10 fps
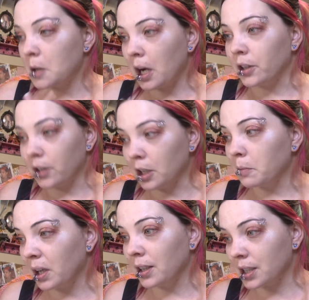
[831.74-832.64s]
I think in
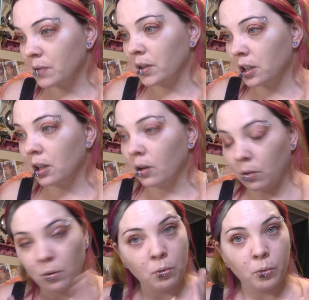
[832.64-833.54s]
my next video
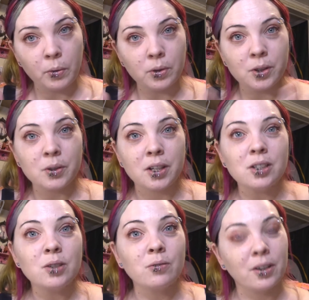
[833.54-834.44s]
we will do a
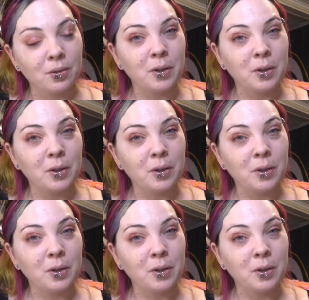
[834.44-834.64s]
test run.